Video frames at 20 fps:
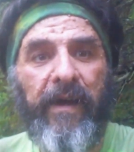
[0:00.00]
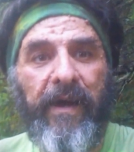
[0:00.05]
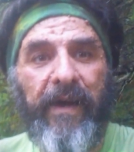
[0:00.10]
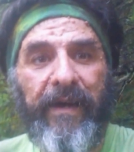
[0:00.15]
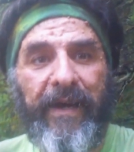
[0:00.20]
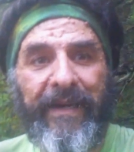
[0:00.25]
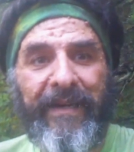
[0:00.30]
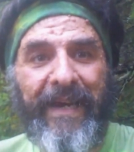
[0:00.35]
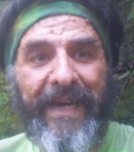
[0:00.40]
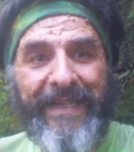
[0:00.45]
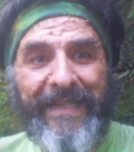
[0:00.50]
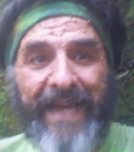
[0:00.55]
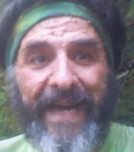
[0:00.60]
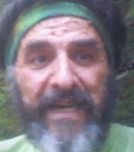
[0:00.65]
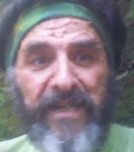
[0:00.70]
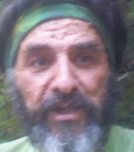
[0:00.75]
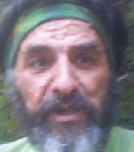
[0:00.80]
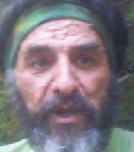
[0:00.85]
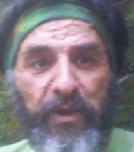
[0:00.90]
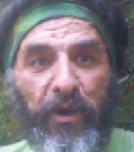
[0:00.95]
And I'd like to
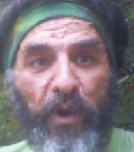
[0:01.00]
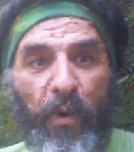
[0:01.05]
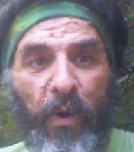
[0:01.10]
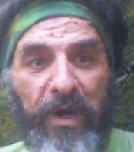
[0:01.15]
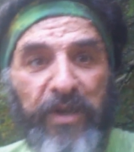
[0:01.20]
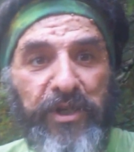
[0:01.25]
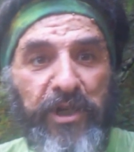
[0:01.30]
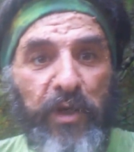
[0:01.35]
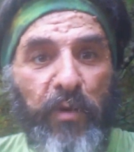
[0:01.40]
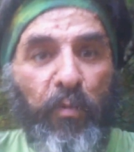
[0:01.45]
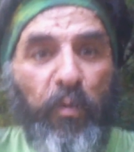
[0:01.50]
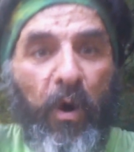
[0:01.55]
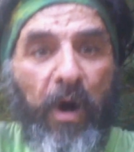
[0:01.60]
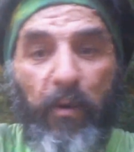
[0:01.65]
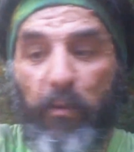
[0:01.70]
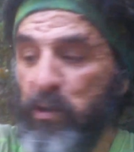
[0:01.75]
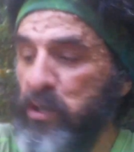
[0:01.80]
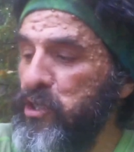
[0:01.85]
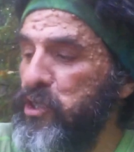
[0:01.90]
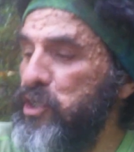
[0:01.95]
ask you the question,
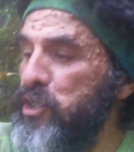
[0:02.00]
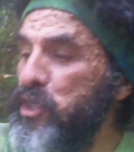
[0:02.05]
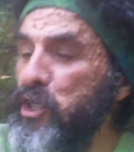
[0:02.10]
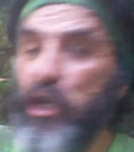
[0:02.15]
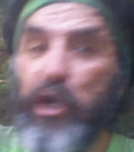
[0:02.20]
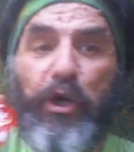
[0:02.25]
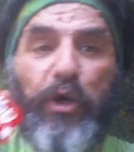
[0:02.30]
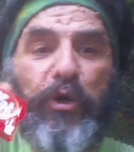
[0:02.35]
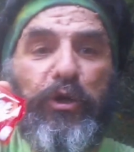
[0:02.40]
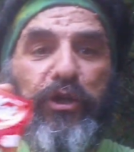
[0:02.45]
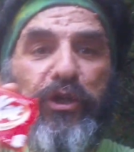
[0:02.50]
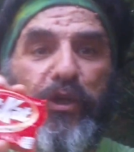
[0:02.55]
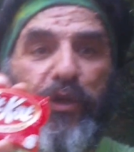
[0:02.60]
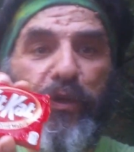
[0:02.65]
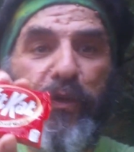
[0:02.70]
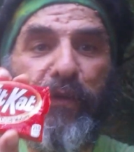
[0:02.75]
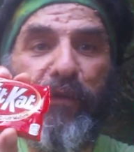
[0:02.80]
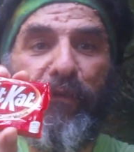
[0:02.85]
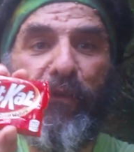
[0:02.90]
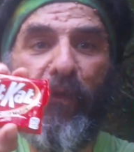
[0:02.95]
what would you
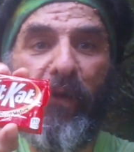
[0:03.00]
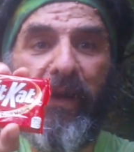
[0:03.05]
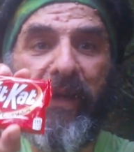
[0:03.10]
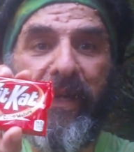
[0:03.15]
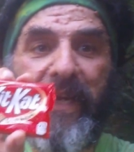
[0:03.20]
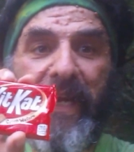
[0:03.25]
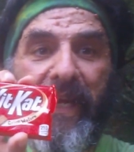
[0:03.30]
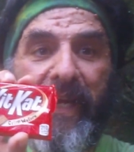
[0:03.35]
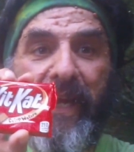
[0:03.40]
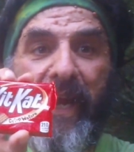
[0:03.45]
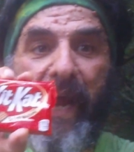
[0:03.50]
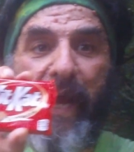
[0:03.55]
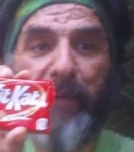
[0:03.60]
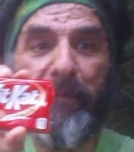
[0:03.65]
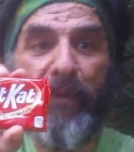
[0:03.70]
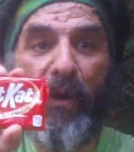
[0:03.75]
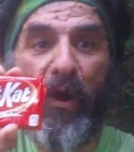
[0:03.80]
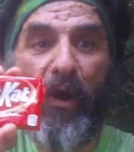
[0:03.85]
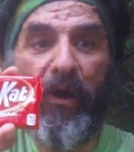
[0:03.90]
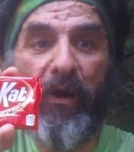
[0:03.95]
do for a Kit
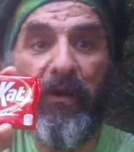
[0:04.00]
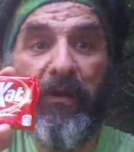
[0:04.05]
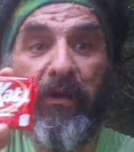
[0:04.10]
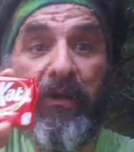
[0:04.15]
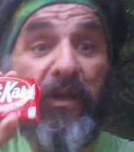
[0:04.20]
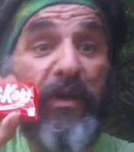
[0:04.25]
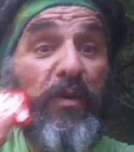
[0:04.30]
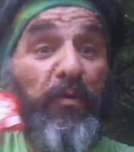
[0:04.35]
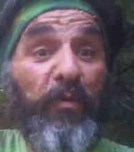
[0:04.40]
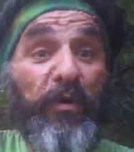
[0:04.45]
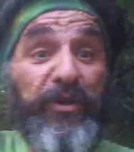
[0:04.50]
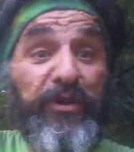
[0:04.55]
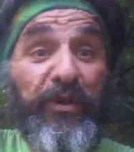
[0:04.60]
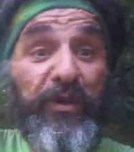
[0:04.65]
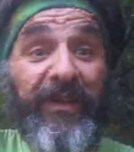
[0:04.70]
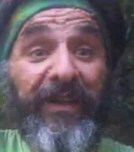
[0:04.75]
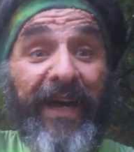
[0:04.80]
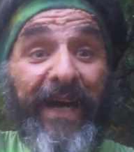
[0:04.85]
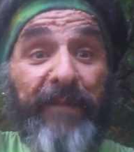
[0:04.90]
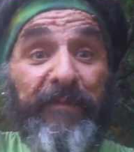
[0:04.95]
Kat bar? Would you
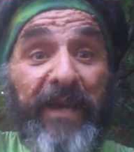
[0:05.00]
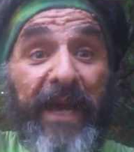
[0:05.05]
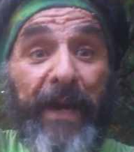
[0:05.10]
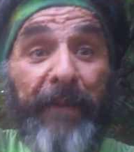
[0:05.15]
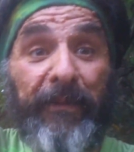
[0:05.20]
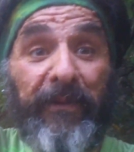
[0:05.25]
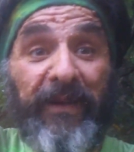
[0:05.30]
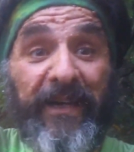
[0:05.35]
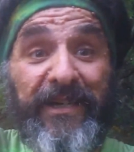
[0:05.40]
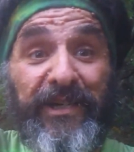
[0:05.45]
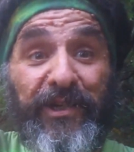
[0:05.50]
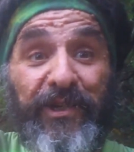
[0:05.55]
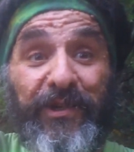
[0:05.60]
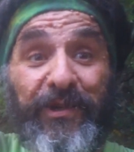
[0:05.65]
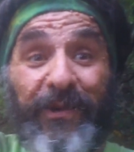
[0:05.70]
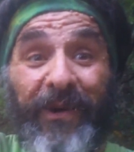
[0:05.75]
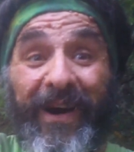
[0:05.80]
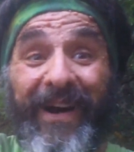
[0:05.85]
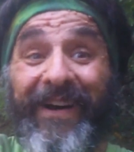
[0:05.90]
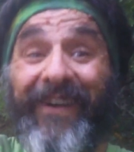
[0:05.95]
climb the Appalachian
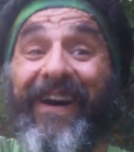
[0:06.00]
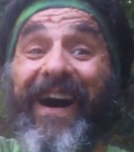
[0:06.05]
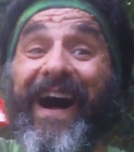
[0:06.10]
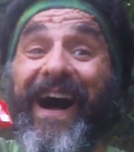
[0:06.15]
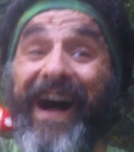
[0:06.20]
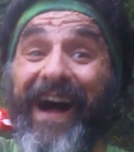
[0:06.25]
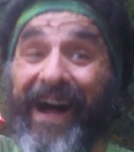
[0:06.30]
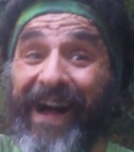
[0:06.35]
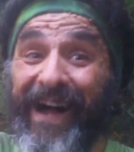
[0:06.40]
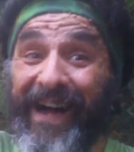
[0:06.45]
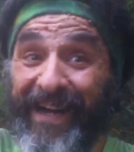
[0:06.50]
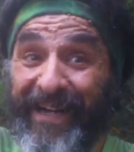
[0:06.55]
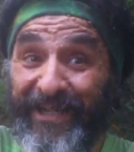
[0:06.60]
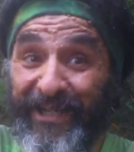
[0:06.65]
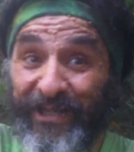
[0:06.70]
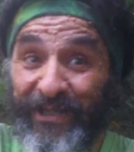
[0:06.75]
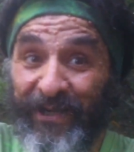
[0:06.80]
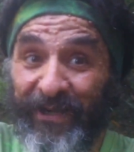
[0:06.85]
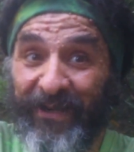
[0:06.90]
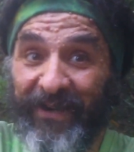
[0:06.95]
Trail? I
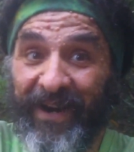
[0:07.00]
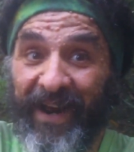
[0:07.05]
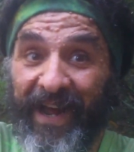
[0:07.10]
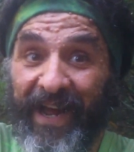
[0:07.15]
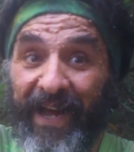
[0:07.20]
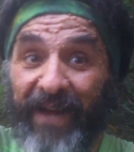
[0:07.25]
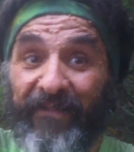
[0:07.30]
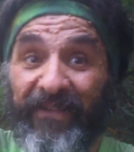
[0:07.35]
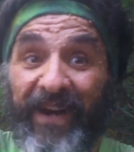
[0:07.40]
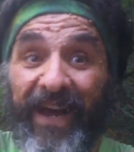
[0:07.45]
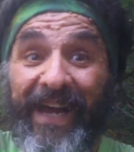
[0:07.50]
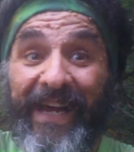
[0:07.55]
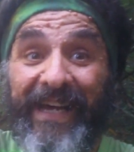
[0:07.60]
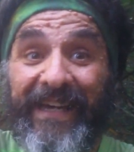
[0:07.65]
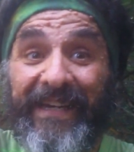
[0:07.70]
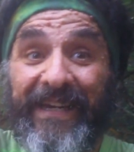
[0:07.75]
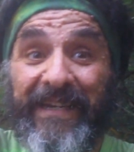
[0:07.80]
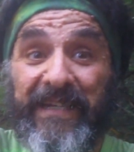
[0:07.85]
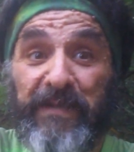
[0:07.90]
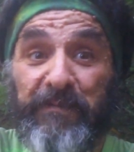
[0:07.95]
sure have, and I
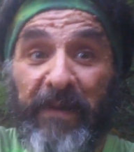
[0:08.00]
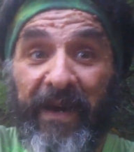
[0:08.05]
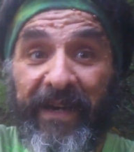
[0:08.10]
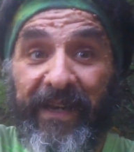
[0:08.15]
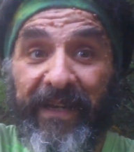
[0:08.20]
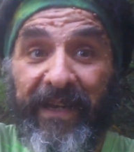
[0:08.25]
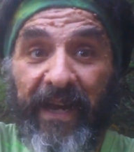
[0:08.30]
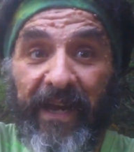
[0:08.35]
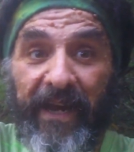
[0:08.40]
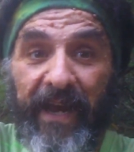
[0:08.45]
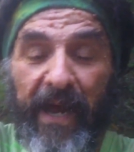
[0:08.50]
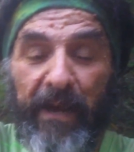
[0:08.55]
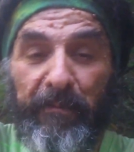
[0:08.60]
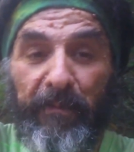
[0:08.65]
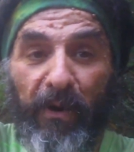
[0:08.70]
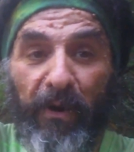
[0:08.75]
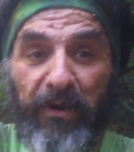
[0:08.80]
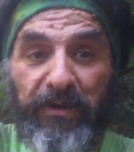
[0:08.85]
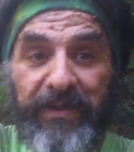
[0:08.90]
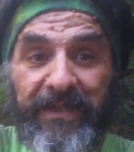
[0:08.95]
can eat as many Kit Kat
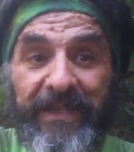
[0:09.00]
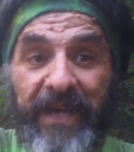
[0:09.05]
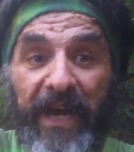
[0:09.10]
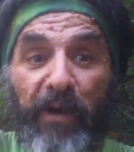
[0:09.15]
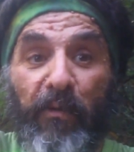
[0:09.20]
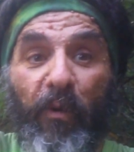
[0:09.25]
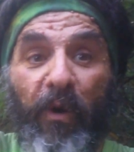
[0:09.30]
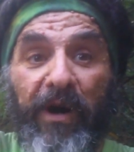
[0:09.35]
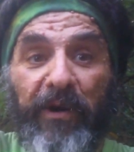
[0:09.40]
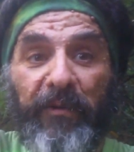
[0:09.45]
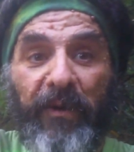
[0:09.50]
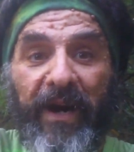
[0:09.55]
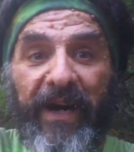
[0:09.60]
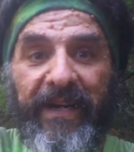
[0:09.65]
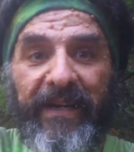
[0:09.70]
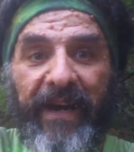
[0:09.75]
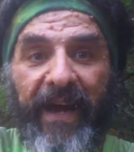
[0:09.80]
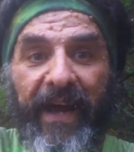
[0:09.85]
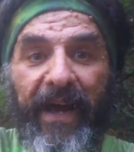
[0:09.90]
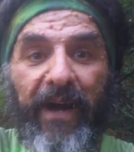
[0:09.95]
bars as I want
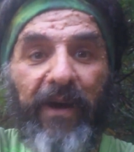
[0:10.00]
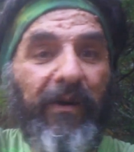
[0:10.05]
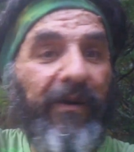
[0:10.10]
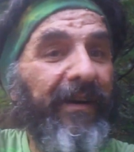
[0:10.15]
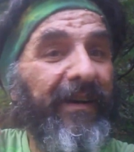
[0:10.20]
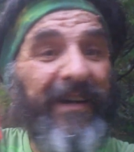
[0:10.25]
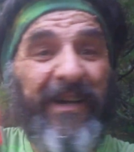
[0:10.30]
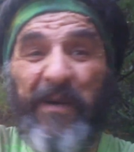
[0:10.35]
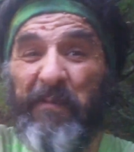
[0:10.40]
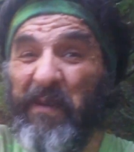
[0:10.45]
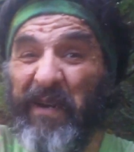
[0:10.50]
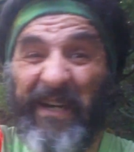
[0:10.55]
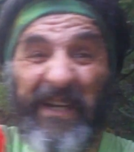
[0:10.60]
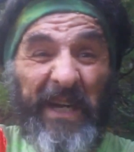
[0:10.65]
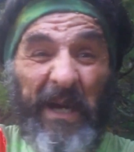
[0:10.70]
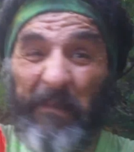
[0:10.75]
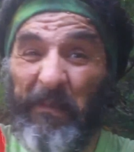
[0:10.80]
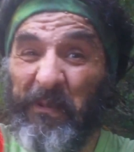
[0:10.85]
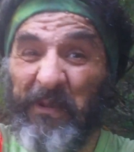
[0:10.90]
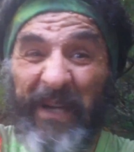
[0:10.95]
right now. But in a
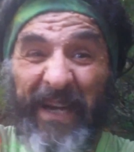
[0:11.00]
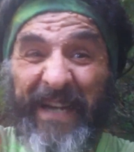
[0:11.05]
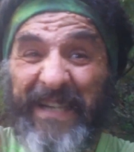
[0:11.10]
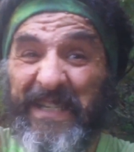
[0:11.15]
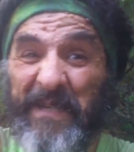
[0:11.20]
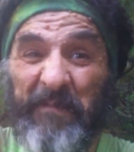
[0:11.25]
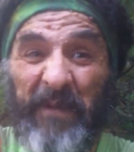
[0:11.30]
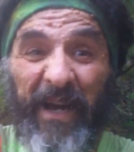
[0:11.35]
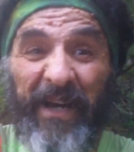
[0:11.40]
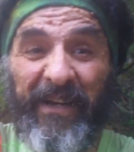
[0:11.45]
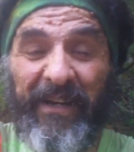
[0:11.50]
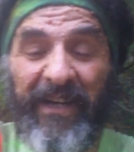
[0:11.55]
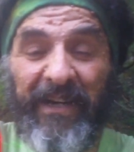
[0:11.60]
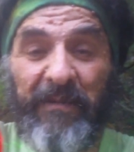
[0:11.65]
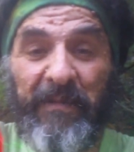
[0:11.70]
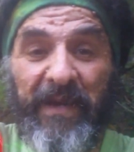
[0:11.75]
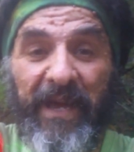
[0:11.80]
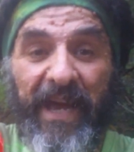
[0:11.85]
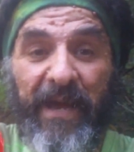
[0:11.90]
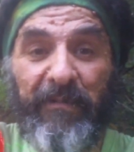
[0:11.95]
couple days, I'm not going to
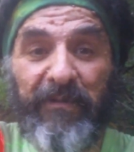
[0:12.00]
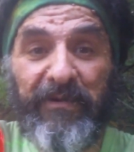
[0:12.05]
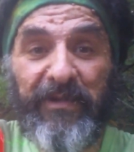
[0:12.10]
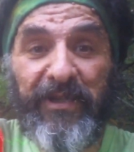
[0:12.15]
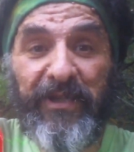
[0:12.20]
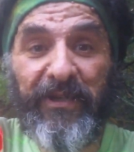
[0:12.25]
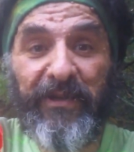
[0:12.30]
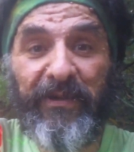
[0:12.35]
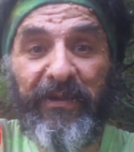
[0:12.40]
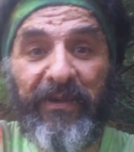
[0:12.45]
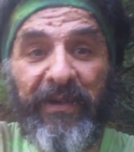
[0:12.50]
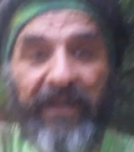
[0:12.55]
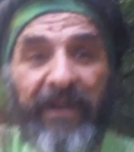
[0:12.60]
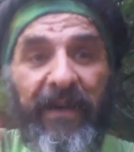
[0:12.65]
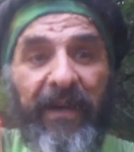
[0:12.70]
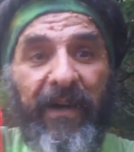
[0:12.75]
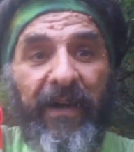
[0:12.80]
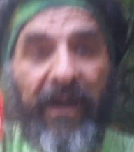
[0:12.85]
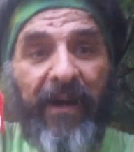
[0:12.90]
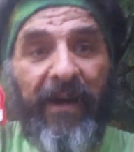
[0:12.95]
be able to.
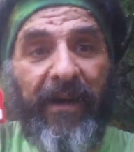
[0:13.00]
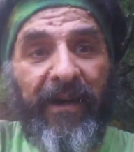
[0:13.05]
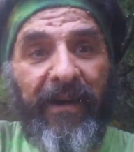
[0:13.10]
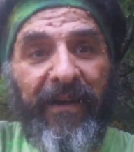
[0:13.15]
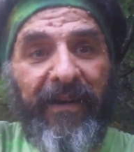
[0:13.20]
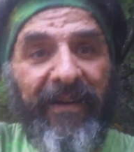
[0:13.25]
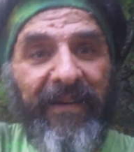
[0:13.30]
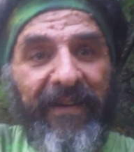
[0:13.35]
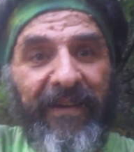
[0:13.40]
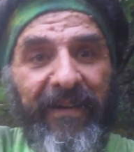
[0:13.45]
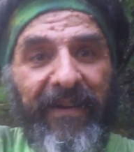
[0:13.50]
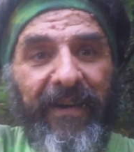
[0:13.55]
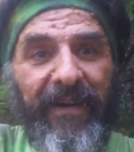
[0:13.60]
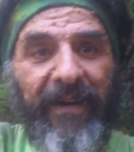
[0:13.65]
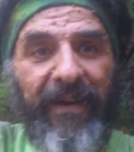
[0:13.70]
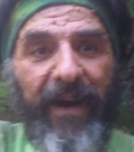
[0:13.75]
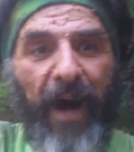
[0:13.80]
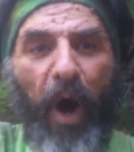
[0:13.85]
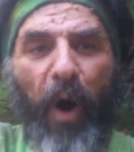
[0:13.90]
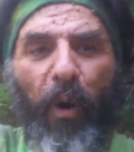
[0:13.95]

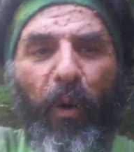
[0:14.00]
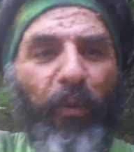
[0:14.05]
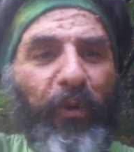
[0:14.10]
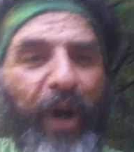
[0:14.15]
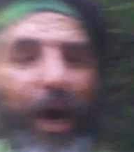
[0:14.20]
Oh, oh,